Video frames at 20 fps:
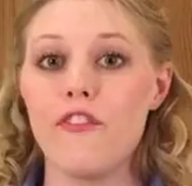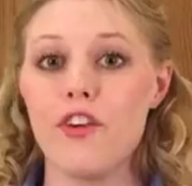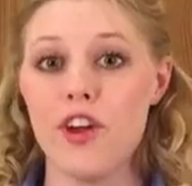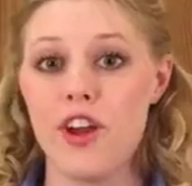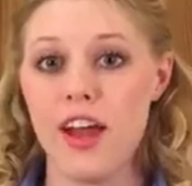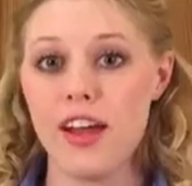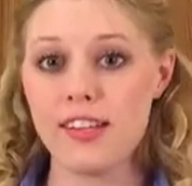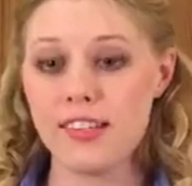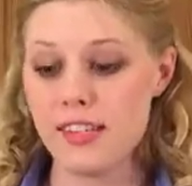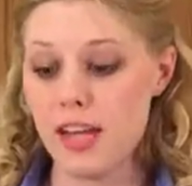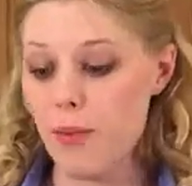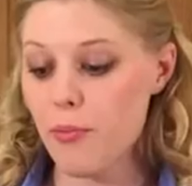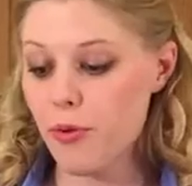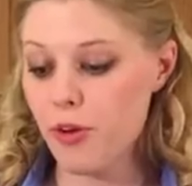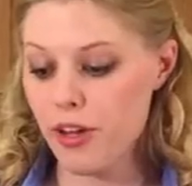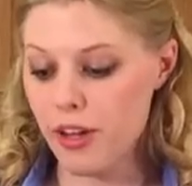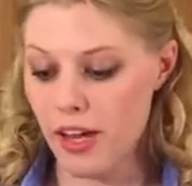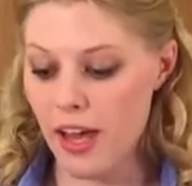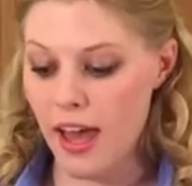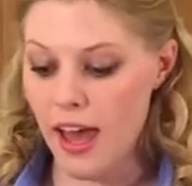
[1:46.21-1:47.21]
For our next step, we're
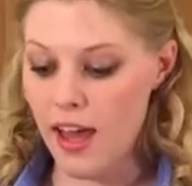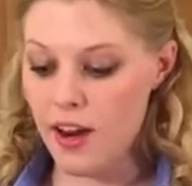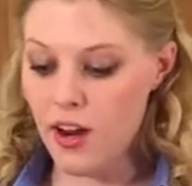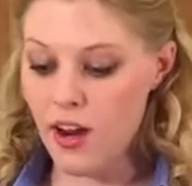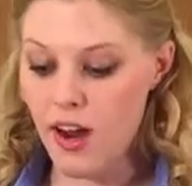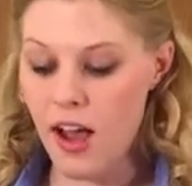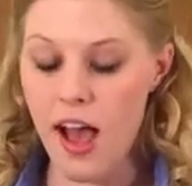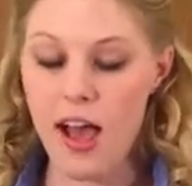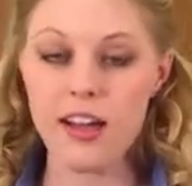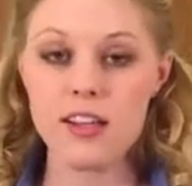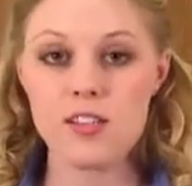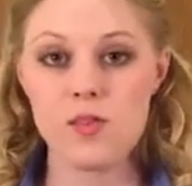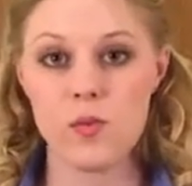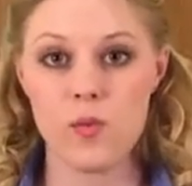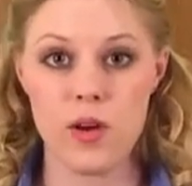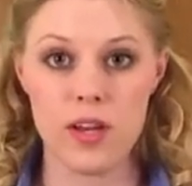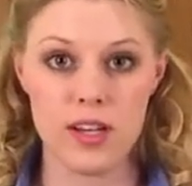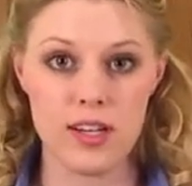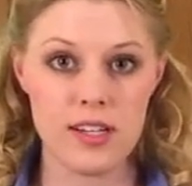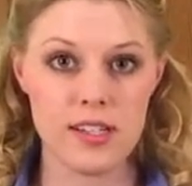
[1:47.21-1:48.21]
going to add our eggs
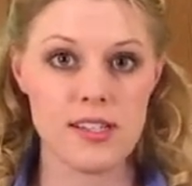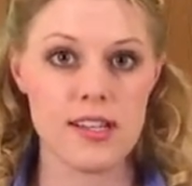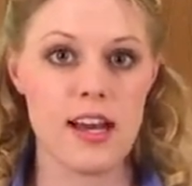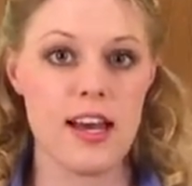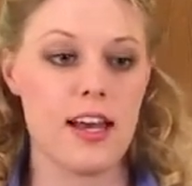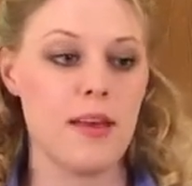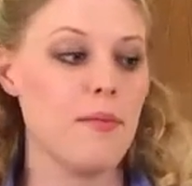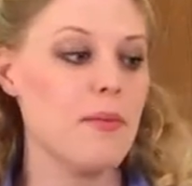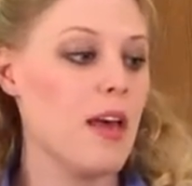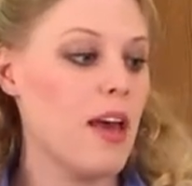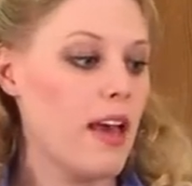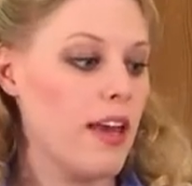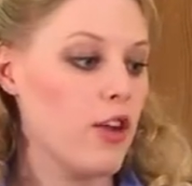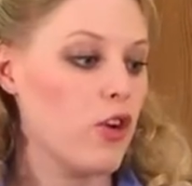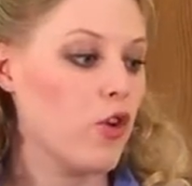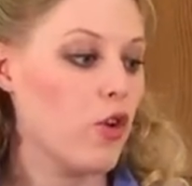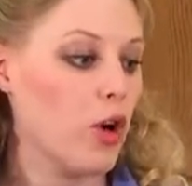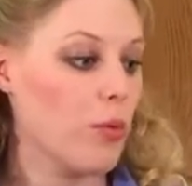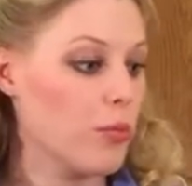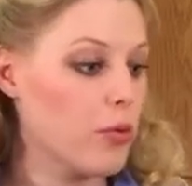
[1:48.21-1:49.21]
one at a time and
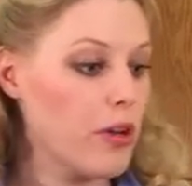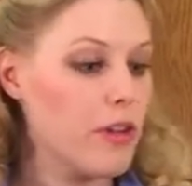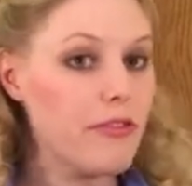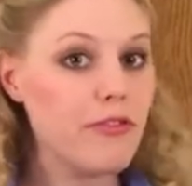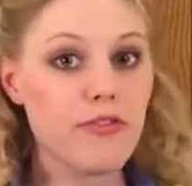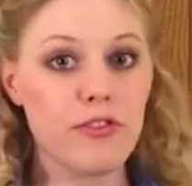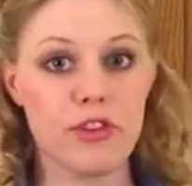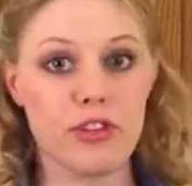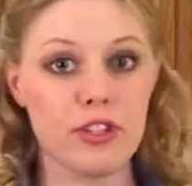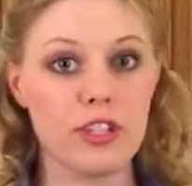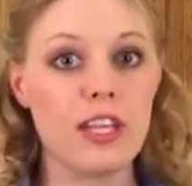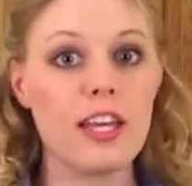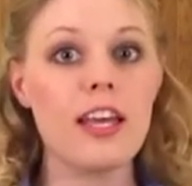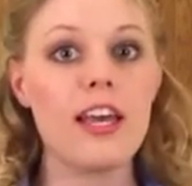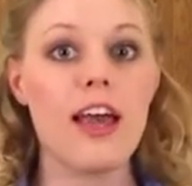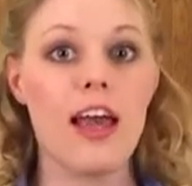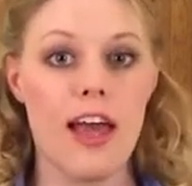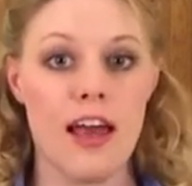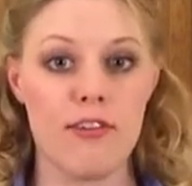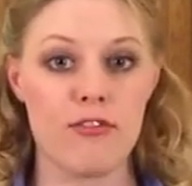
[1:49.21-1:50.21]
incorporate
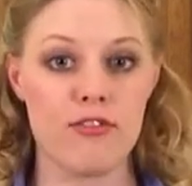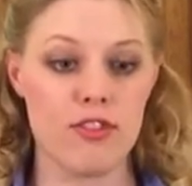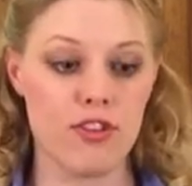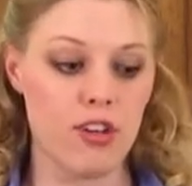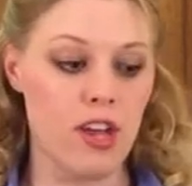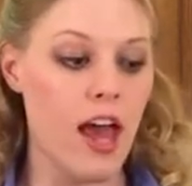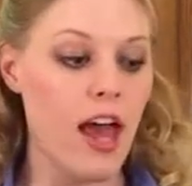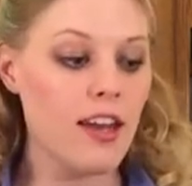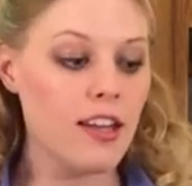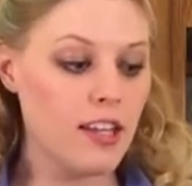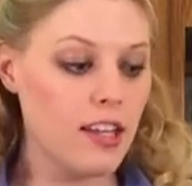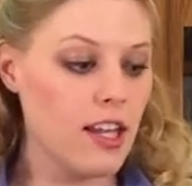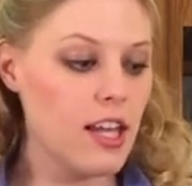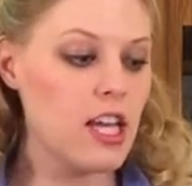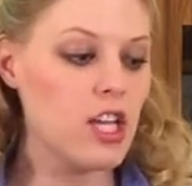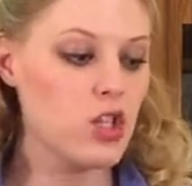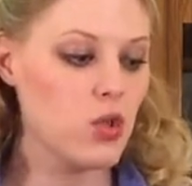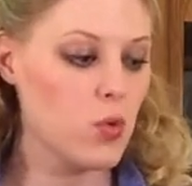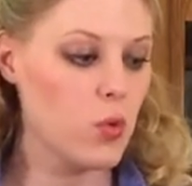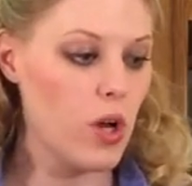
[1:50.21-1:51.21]
fully after adding
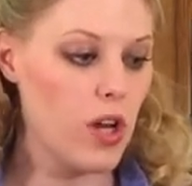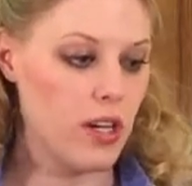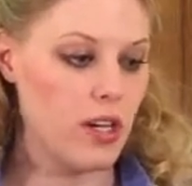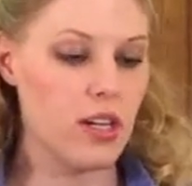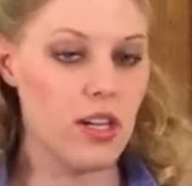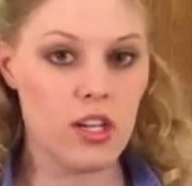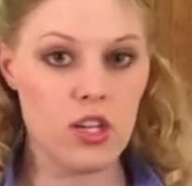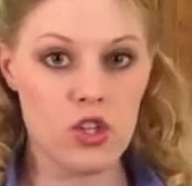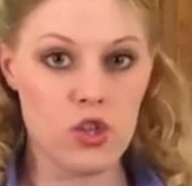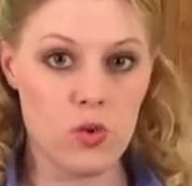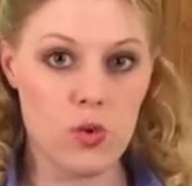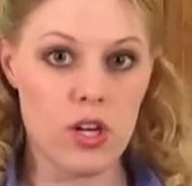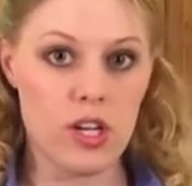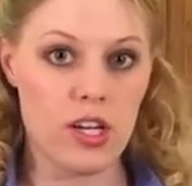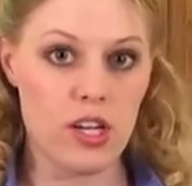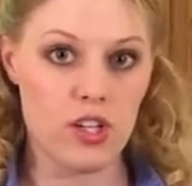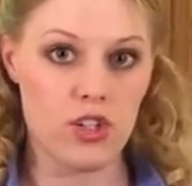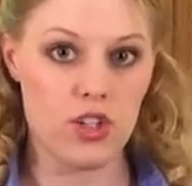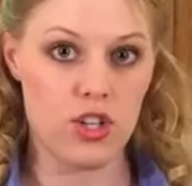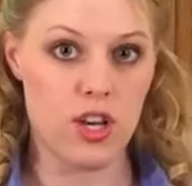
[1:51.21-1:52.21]
each one into our
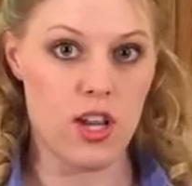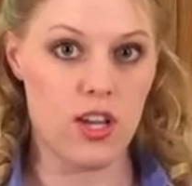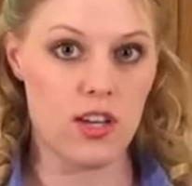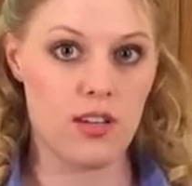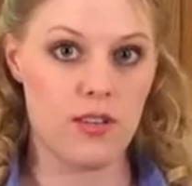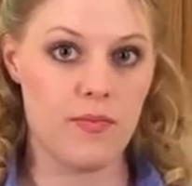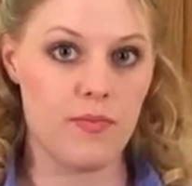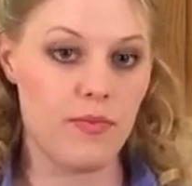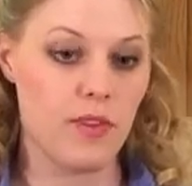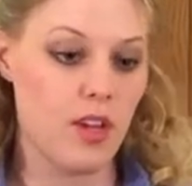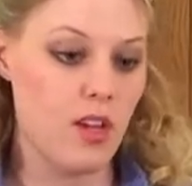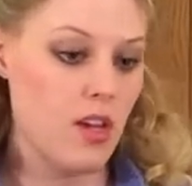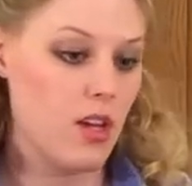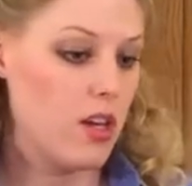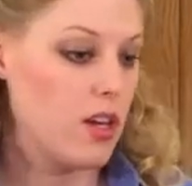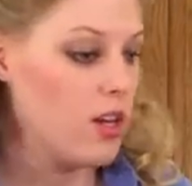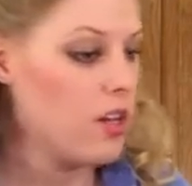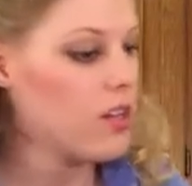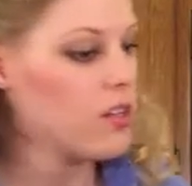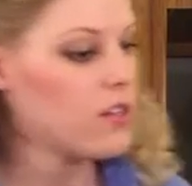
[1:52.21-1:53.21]
KitchenAid.
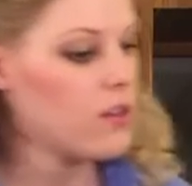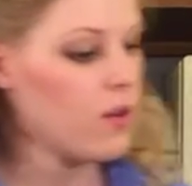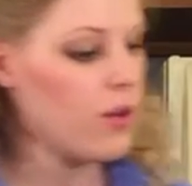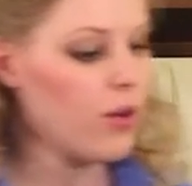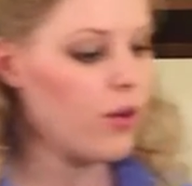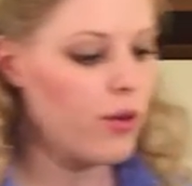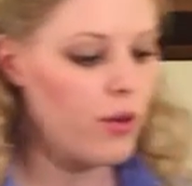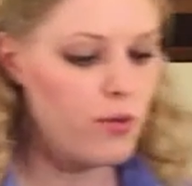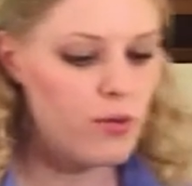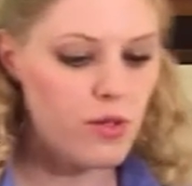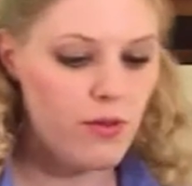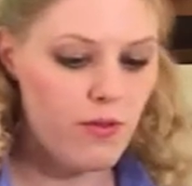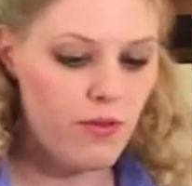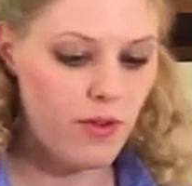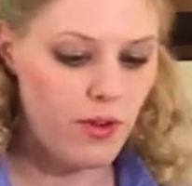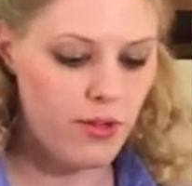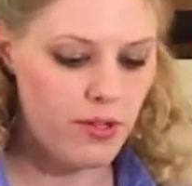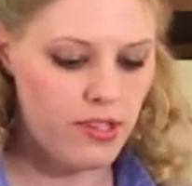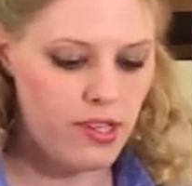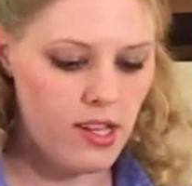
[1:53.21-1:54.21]
Here goes the
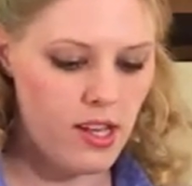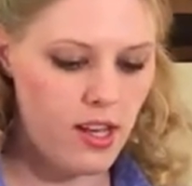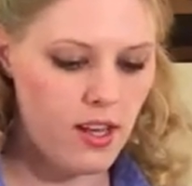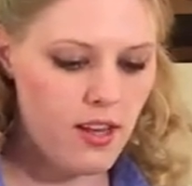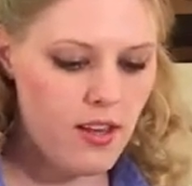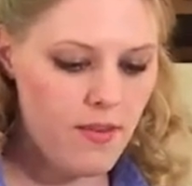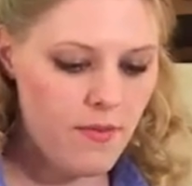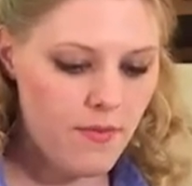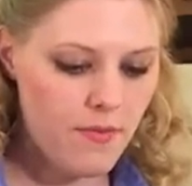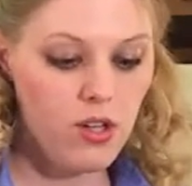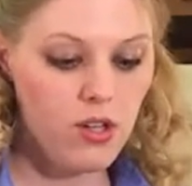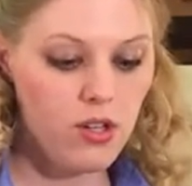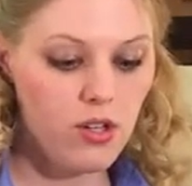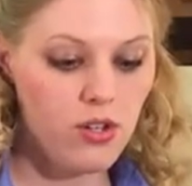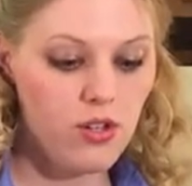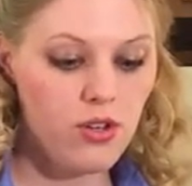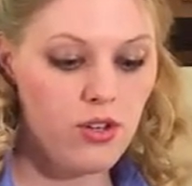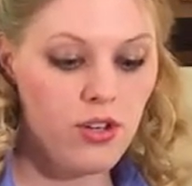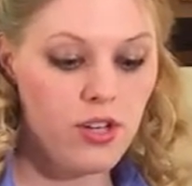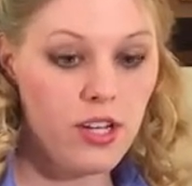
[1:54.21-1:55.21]
first egg.
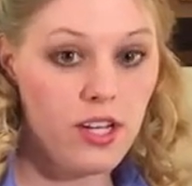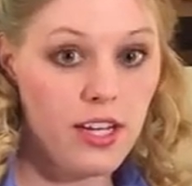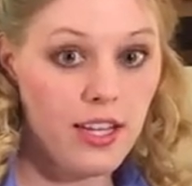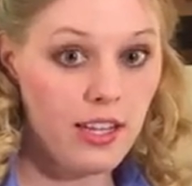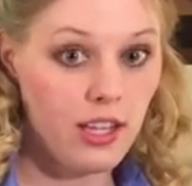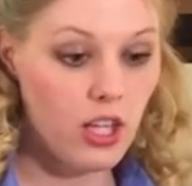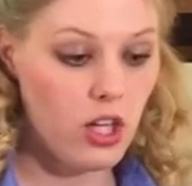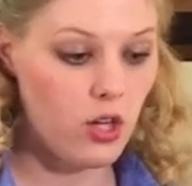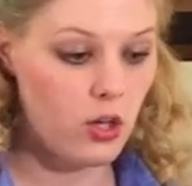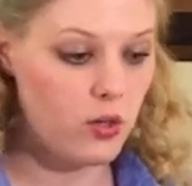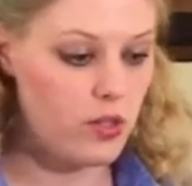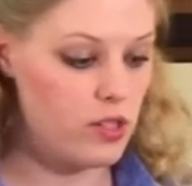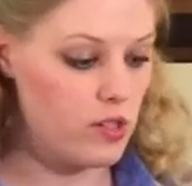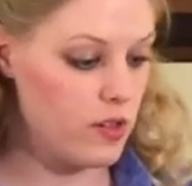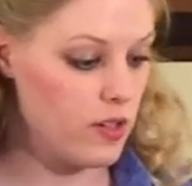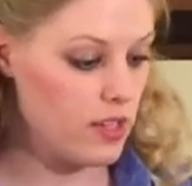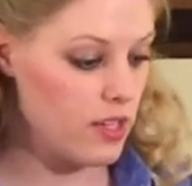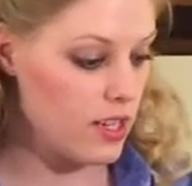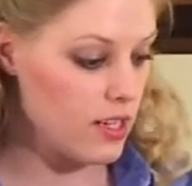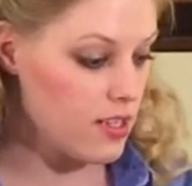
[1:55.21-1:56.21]
Turn it on low so
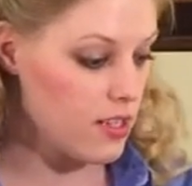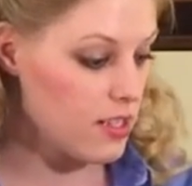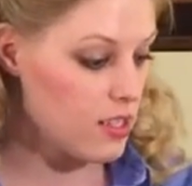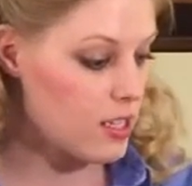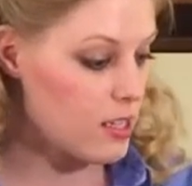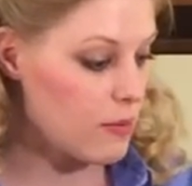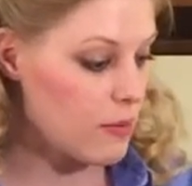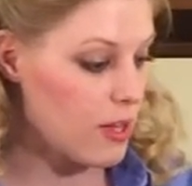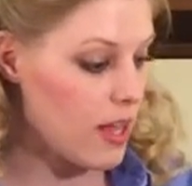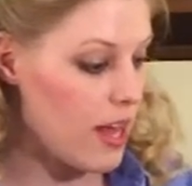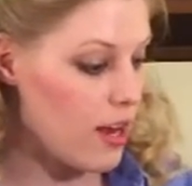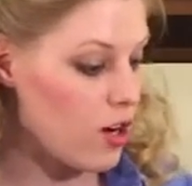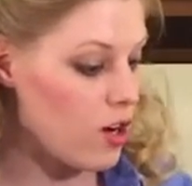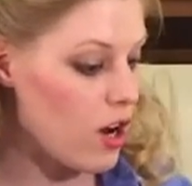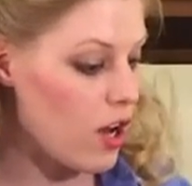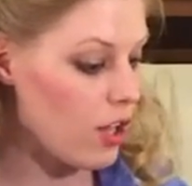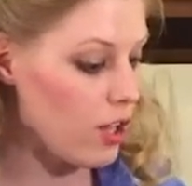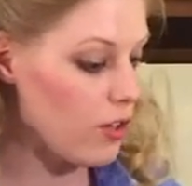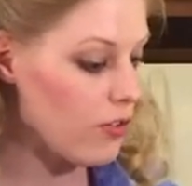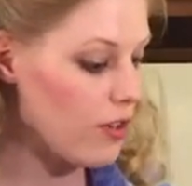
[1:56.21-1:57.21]
it doesn't splatter
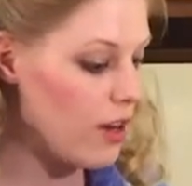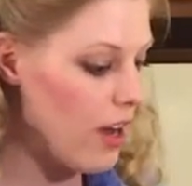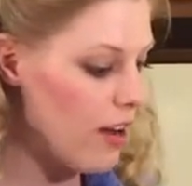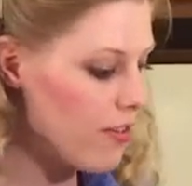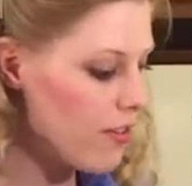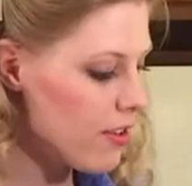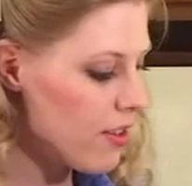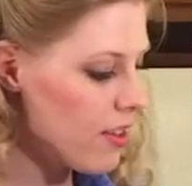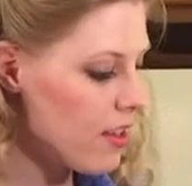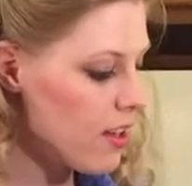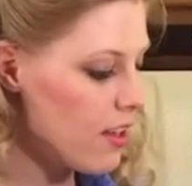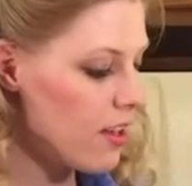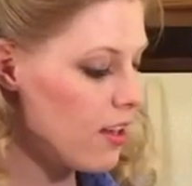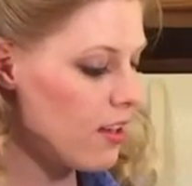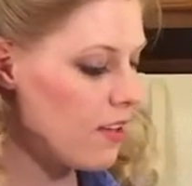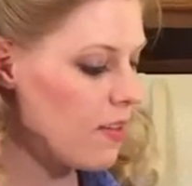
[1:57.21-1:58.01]
all over everything.